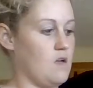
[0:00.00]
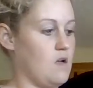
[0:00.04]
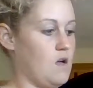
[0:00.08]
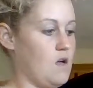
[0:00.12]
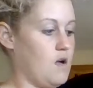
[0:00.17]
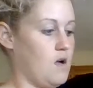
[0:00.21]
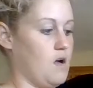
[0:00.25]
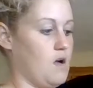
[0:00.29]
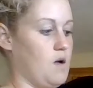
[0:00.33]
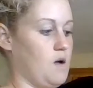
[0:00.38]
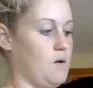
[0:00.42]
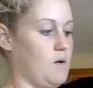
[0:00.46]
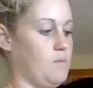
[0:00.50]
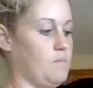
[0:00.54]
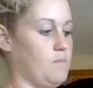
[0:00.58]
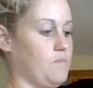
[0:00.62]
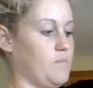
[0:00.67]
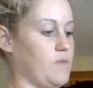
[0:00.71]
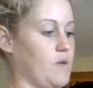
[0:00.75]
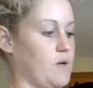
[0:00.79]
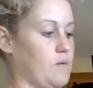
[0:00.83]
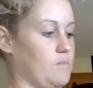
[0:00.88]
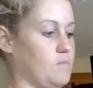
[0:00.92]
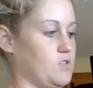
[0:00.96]

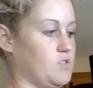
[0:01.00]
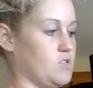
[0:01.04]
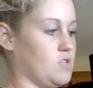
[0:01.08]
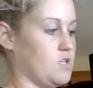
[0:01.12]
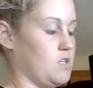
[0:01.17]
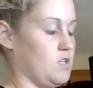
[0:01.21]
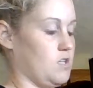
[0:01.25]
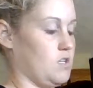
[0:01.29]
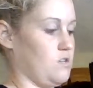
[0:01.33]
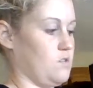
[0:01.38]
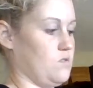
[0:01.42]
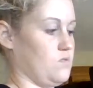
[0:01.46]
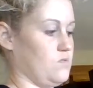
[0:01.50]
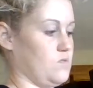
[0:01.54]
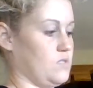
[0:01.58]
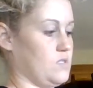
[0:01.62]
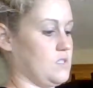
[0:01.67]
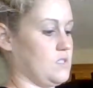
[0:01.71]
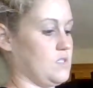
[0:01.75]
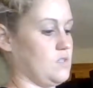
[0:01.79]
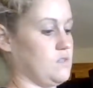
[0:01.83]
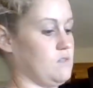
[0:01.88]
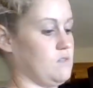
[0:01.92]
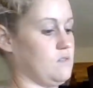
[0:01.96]
I'm just going to
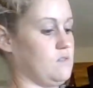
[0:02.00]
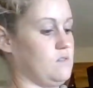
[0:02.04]
use